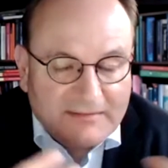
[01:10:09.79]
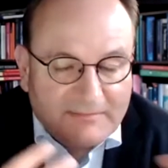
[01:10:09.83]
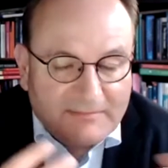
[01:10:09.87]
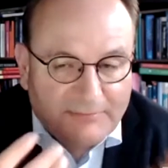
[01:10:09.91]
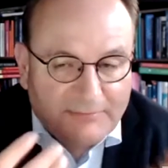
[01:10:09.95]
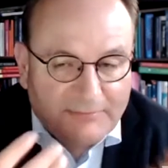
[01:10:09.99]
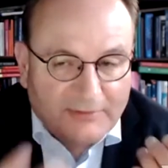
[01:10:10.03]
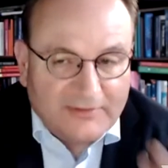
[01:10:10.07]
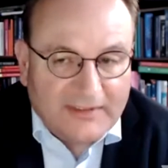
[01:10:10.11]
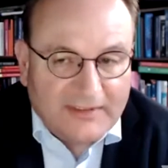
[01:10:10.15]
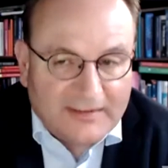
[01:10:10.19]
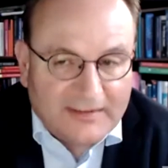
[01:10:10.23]
uh
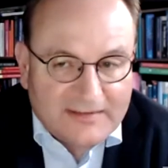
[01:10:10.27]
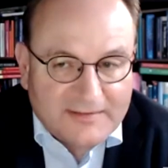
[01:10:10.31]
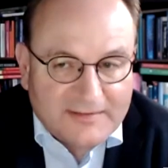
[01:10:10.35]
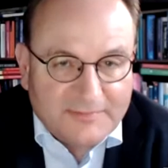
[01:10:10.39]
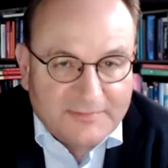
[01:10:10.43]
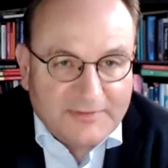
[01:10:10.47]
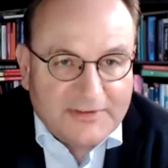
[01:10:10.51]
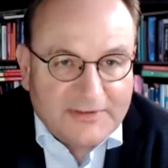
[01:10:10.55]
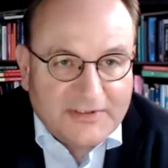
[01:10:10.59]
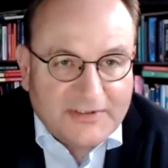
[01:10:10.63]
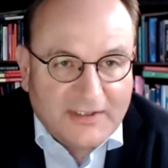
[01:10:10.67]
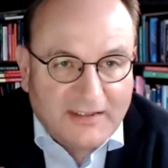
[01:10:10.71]
products
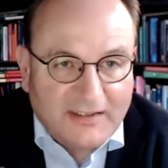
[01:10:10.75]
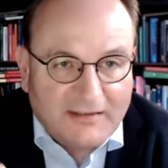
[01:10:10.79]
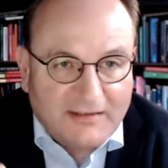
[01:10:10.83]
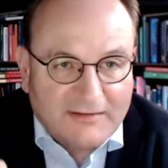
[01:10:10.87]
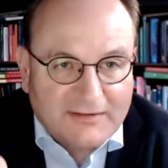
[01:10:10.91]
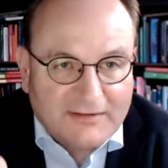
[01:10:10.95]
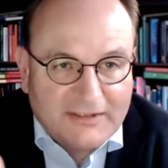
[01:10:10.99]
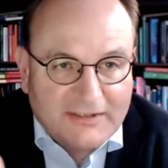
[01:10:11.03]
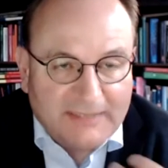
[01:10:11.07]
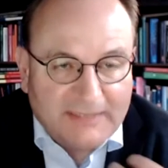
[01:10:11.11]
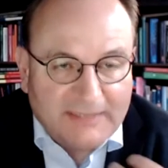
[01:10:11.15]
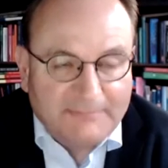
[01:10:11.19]
which
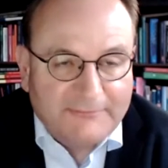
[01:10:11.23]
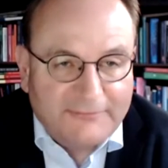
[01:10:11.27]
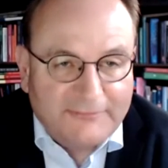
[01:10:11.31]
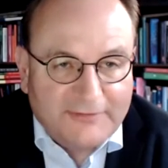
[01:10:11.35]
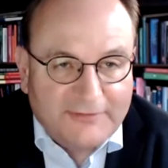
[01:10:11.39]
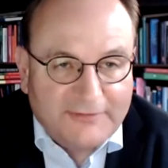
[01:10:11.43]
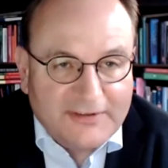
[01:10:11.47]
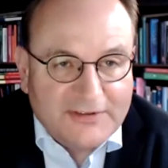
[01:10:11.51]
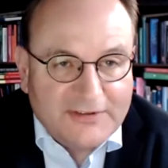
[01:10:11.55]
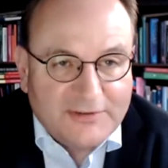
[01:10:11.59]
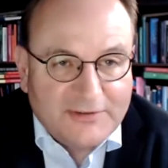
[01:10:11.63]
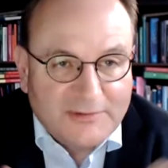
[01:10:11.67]
are carbon
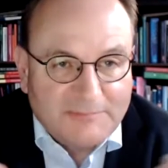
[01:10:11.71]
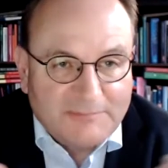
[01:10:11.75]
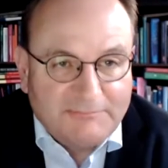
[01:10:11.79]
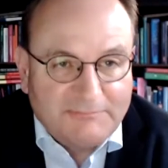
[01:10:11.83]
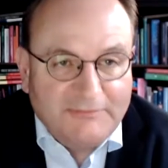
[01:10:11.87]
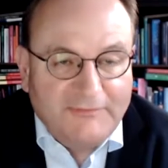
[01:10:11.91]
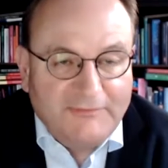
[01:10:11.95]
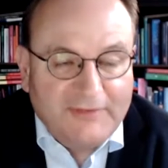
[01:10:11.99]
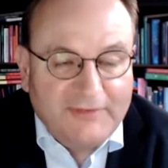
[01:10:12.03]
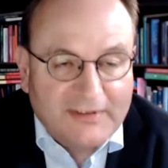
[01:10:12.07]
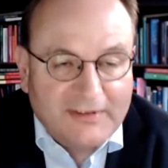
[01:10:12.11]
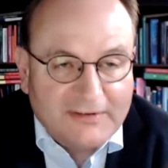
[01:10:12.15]
free should
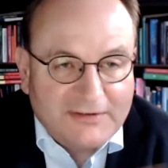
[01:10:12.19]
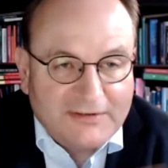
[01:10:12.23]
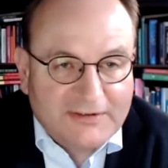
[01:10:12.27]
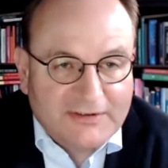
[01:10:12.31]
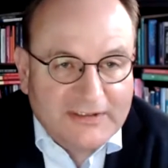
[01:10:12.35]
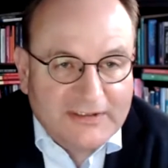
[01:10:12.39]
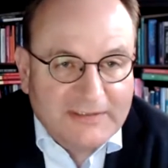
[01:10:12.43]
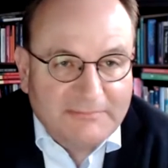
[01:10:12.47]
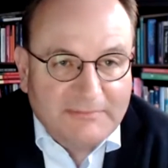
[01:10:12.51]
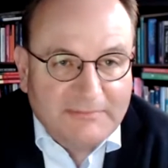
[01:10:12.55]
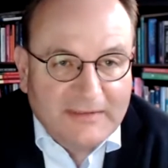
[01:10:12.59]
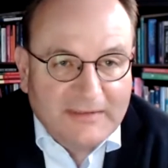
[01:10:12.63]
be very
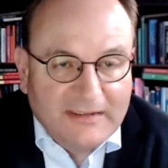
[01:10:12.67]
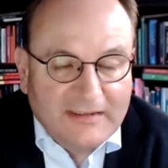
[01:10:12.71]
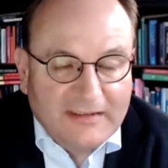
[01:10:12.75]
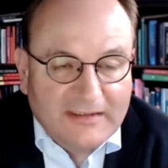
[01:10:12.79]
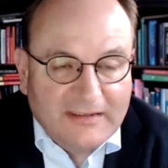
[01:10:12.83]
cheap,